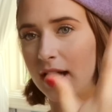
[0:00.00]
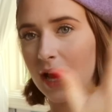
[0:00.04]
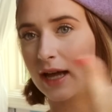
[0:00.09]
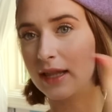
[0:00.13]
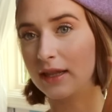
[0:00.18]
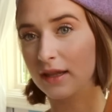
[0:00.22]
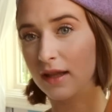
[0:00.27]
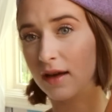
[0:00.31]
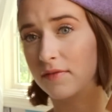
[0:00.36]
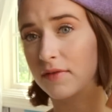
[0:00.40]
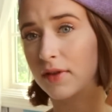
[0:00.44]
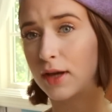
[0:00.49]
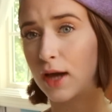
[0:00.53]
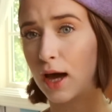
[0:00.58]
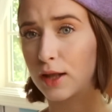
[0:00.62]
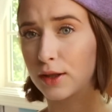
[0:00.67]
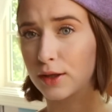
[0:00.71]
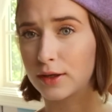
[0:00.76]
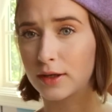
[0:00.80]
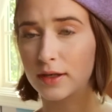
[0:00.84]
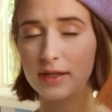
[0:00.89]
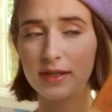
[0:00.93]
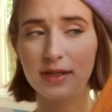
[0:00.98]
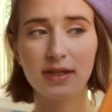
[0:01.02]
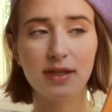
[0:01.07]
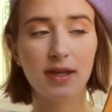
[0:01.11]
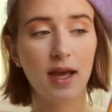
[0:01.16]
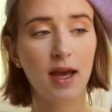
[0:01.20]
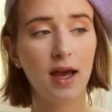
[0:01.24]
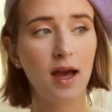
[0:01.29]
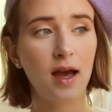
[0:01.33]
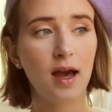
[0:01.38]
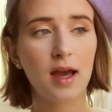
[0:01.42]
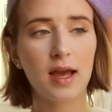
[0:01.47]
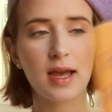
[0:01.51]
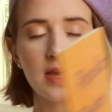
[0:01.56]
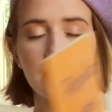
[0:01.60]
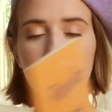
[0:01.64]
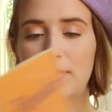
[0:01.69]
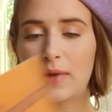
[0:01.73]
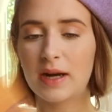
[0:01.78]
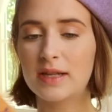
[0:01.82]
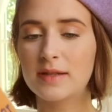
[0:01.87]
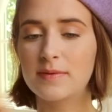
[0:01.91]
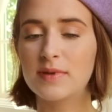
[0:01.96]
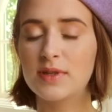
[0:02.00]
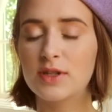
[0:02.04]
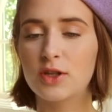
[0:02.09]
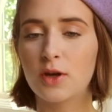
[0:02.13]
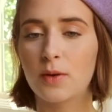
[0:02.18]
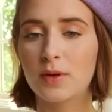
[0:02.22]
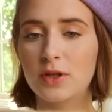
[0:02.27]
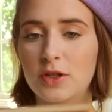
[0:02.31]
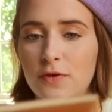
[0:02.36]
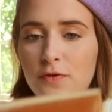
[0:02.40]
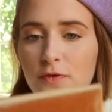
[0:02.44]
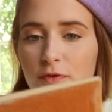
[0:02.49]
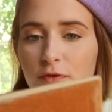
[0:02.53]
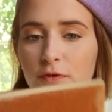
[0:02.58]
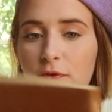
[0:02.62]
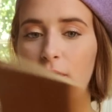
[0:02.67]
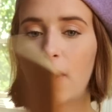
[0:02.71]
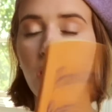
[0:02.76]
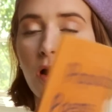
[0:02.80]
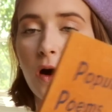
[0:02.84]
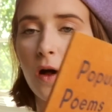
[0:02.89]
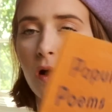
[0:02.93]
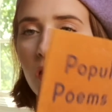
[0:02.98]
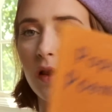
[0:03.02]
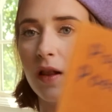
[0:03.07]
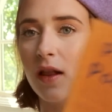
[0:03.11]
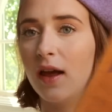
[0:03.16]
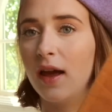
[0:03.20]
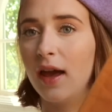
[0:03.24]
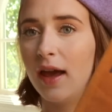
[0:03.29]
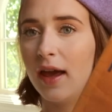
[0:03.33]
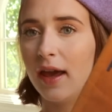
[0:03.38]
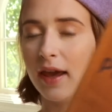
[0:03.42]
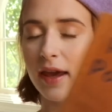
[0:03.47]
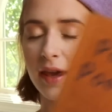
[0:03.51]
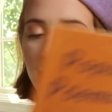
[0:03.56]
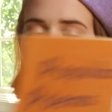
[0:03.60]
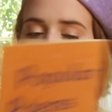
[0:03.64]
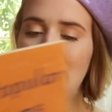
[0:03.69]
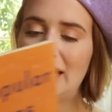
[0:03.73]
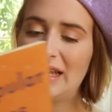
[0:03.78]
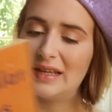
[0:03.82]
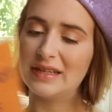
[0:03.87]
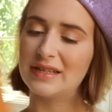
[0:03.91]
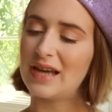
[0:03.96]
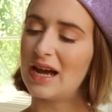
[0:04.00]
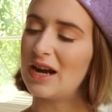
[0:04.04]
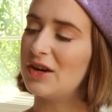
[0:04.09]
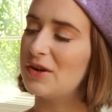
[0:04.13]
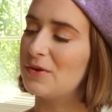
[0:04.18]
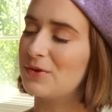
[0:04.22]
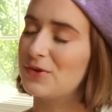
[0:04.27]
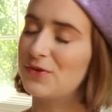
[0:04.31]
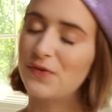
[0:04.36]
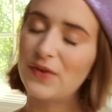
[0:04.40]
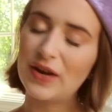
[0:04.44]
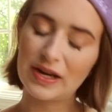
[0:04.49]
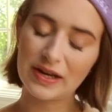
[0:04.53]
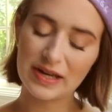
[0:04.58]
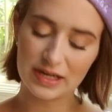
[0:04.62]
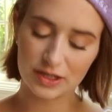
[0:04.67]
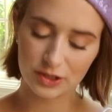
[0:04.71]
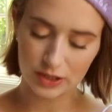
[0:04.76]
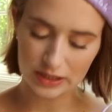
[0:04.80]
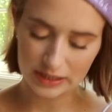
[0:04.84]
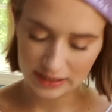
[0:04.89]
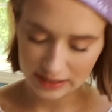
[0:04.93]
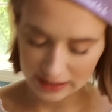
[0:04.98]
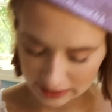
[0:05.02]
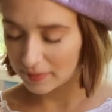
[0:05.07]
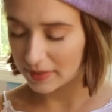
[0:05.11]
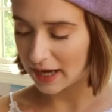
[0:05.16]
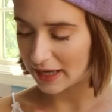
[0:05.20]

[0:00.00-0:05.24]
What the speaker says: I love the colors. It reminds me so much of fall, and I don't know, it's very interesting.